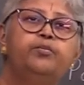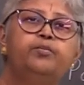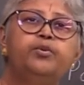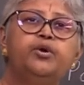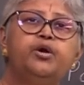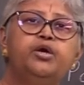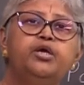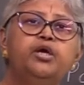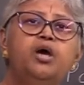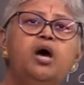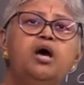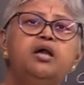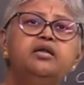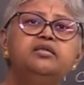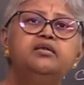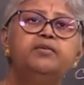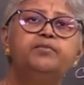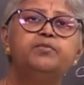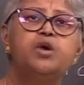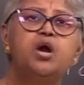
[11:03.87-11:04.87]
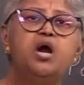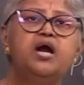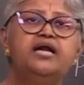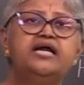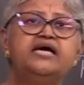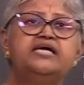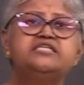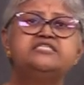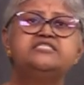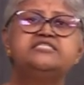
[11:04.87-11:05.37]
procure the
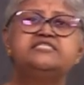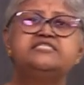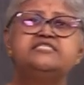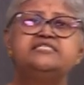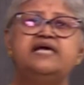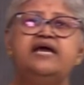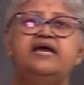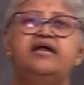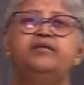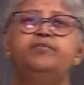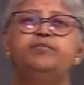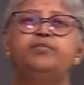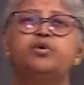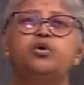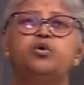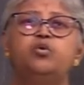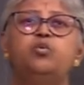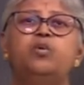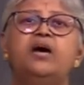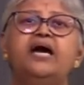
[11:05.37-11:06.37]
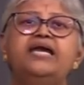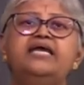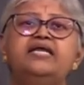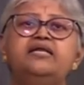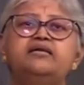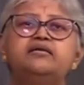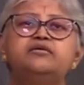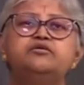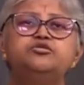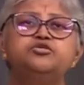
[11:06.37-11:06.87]
products and
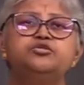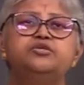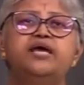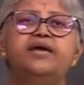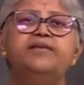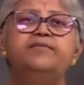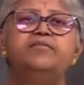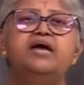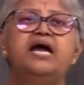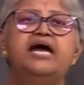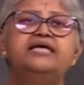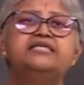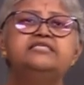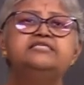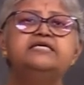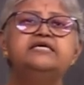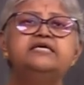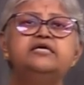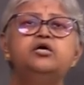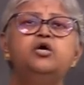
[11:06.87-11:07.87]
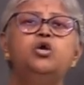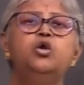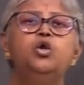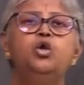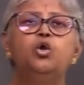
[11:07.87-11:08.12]
provide to them at a